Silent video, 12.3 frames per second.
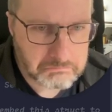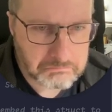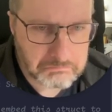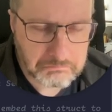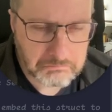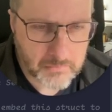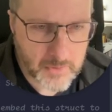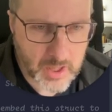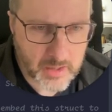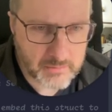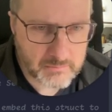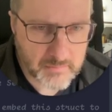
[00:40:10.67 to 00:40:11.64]
no,
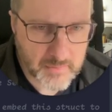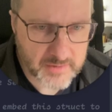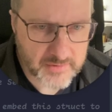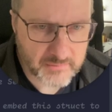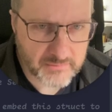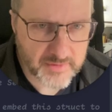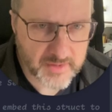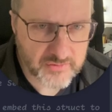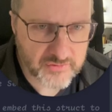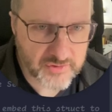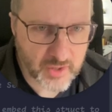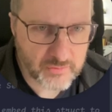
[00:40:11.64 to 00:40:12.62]
I don't think
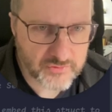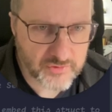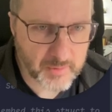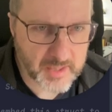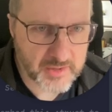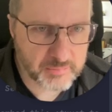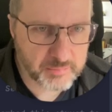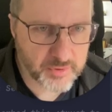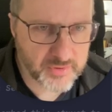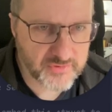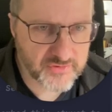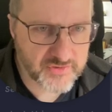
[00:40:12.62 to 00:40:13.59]
so. So endpoint
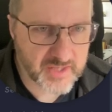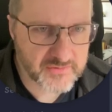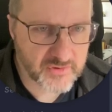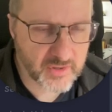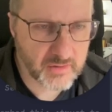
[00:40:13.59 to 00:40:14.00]
setter,